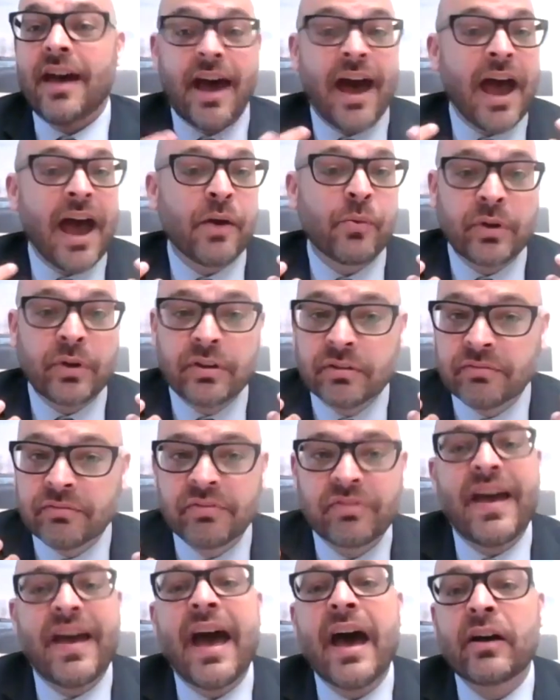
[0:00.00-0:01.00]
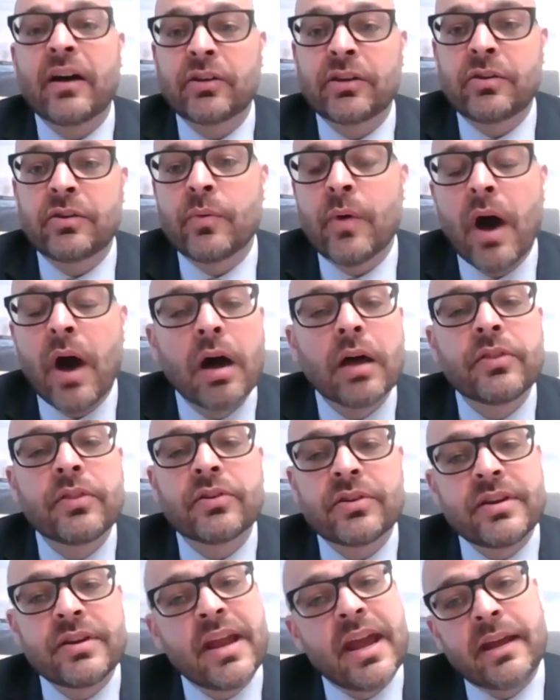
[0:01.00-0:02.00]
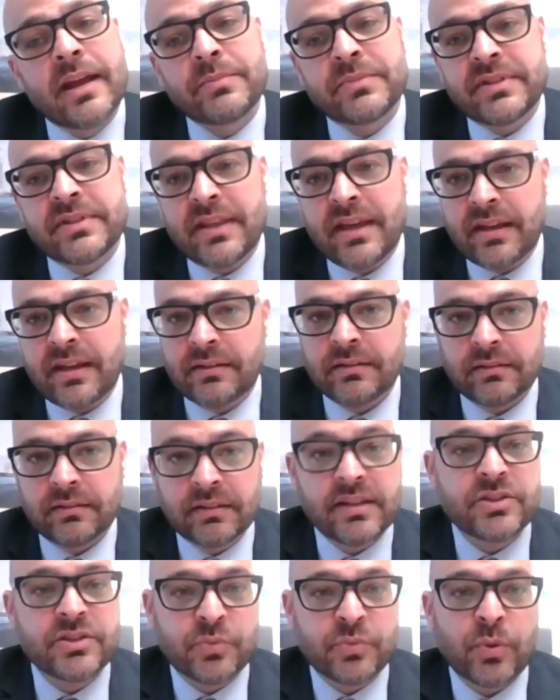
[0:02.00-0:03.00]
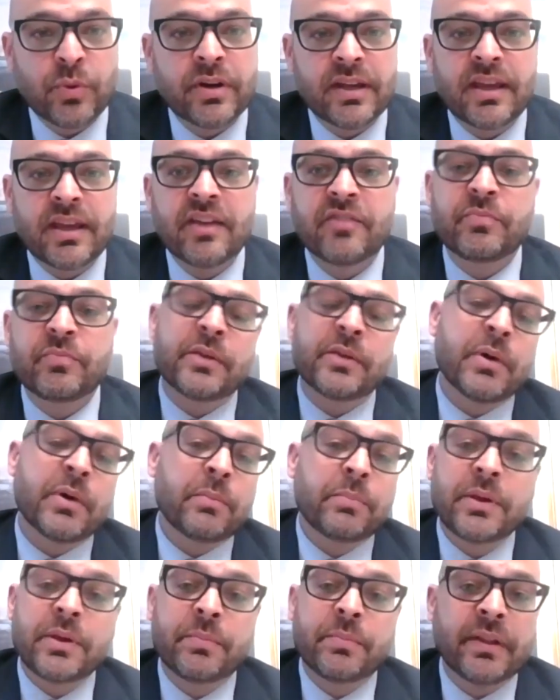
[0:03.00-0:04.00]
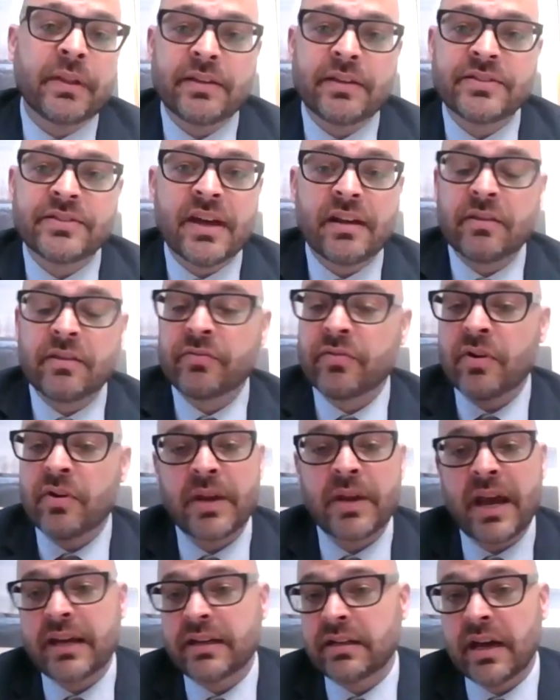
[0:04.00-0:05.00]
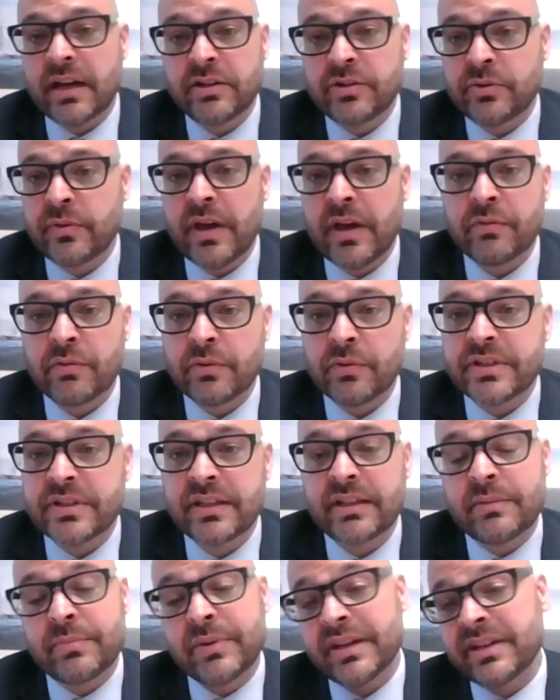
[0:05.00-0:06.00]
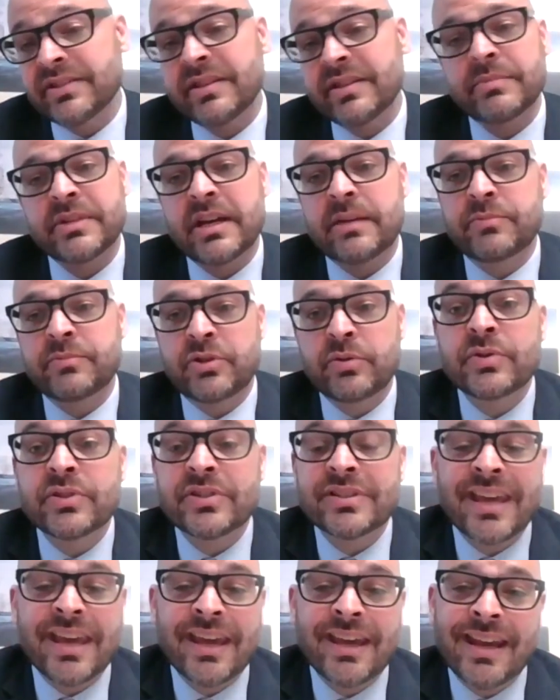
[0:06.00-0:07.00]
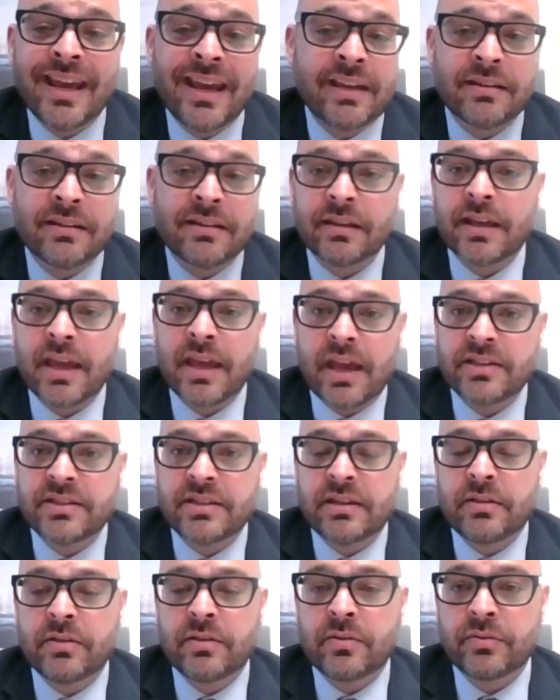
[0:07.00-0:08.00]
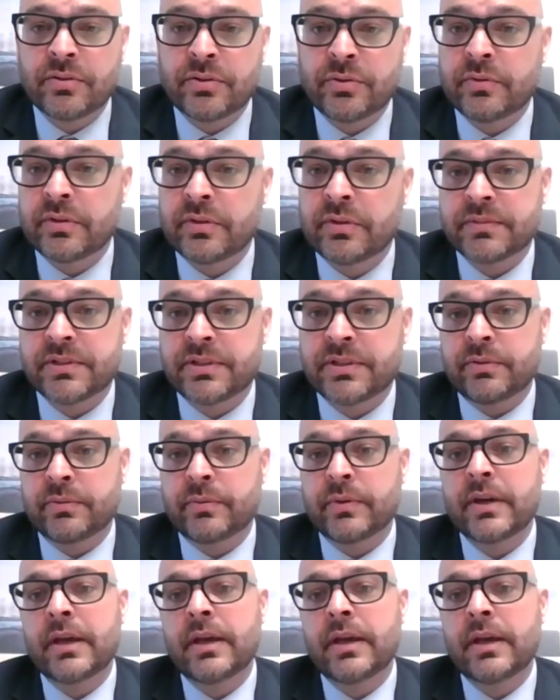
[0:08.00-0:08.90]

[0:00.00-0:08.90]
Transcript: I would value other names that Liz were to give me about people outside of the firm. And I do that routinely because sometimes you just can't handle a case either due to